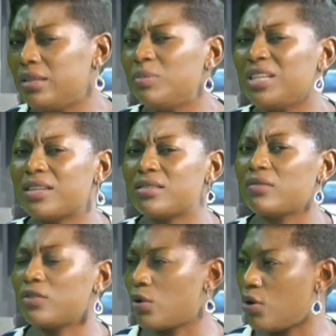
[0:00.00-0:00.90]
because
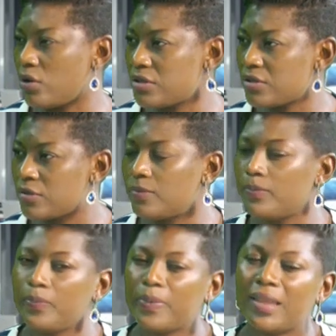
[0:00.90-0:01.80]
of the cost.
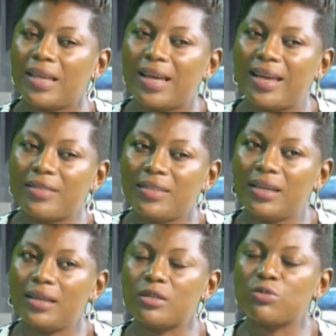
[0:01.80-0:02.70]
I
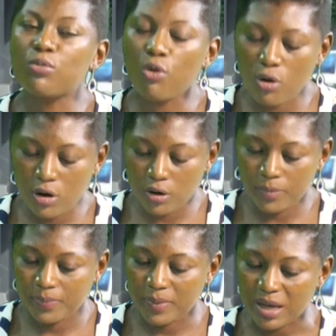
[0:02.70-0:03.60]
think it's more
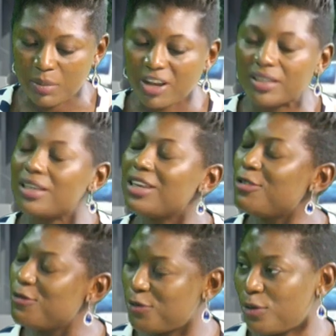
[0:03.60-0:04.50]
about
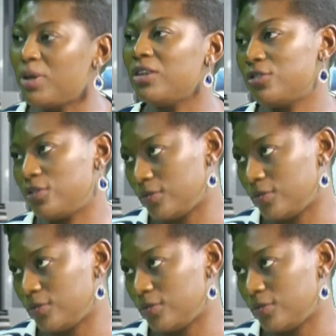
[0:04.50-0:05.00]
information.